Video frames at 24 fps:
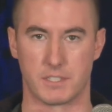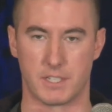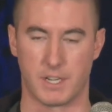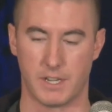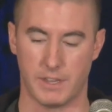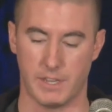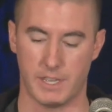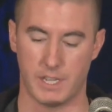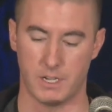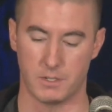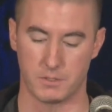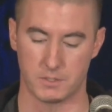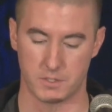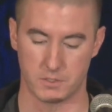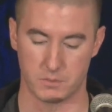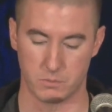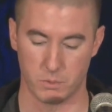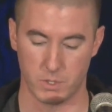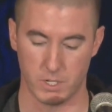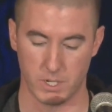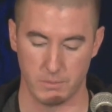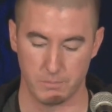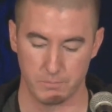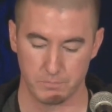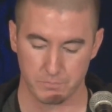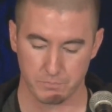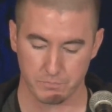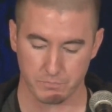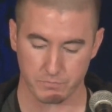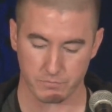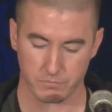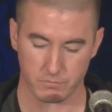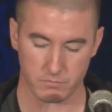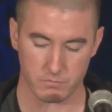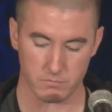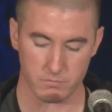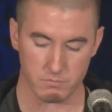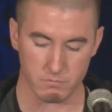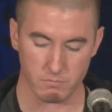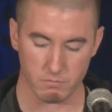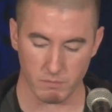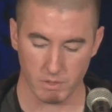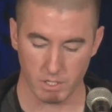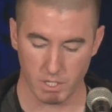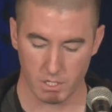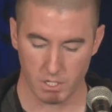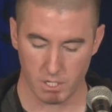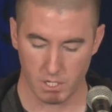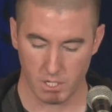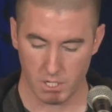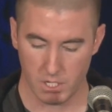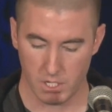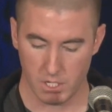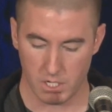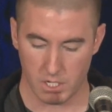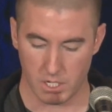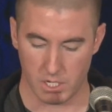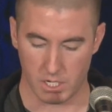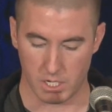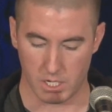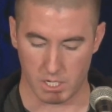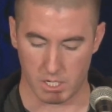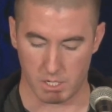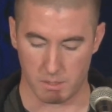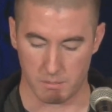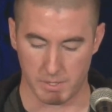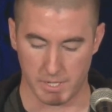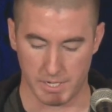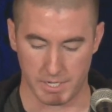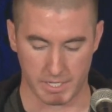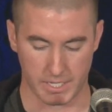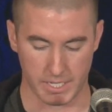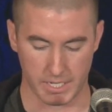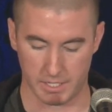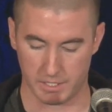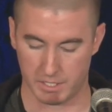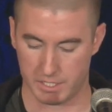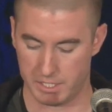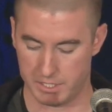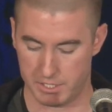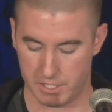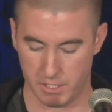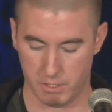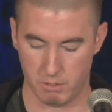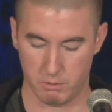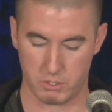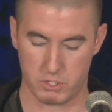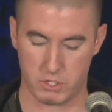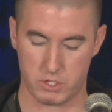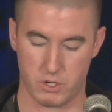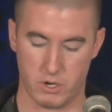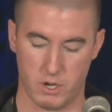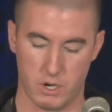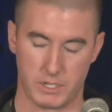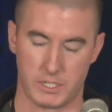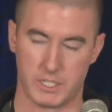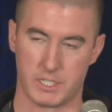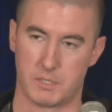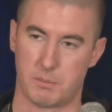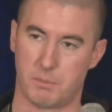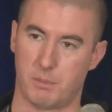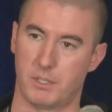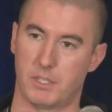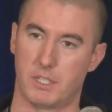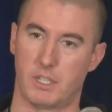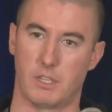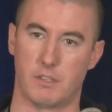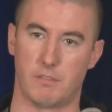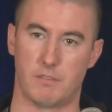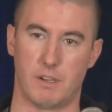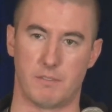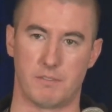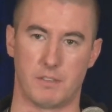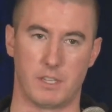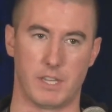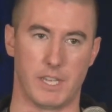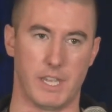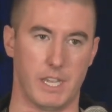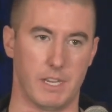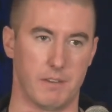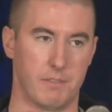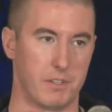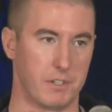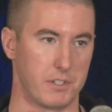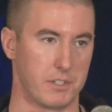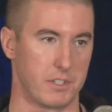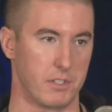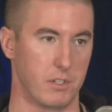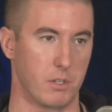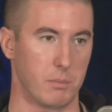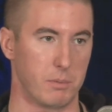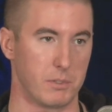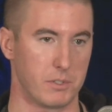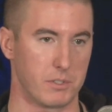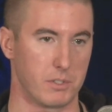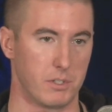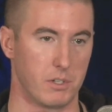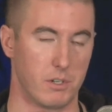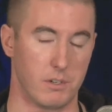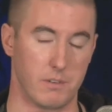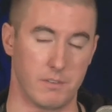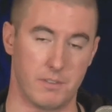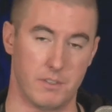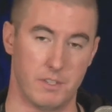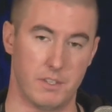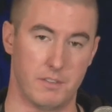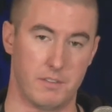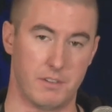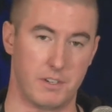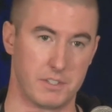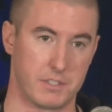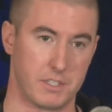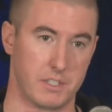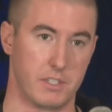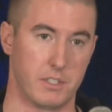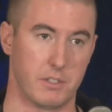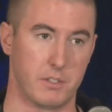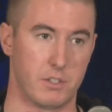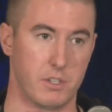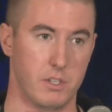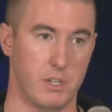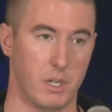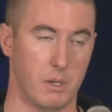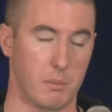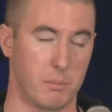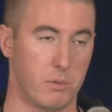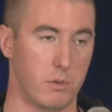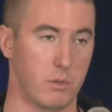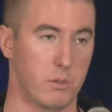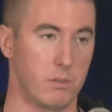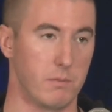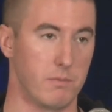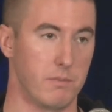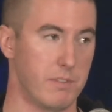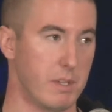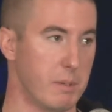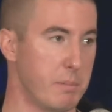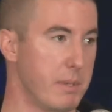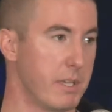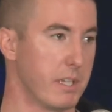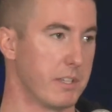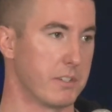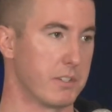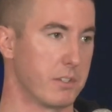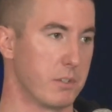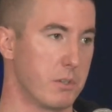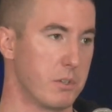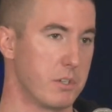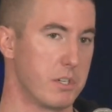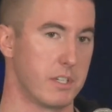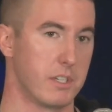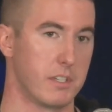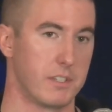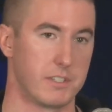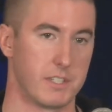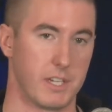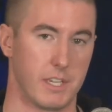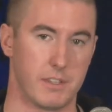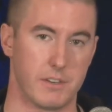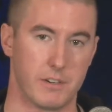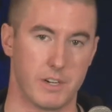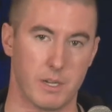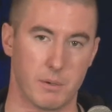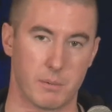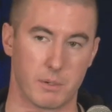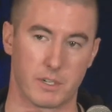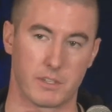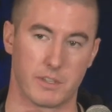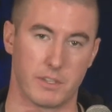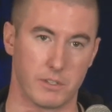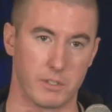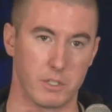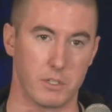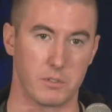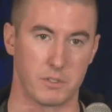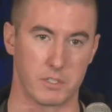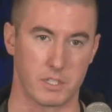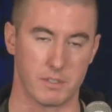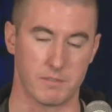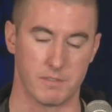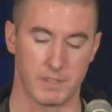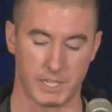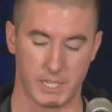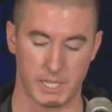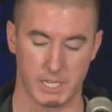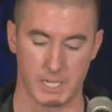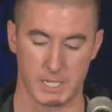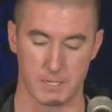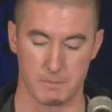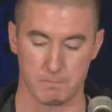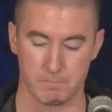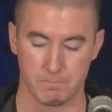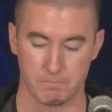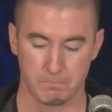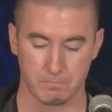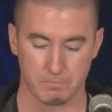side of the house as well. And again, continued strong discipline to live off the land. If there's an approved VPN solution inside their network, they'll use it if they can.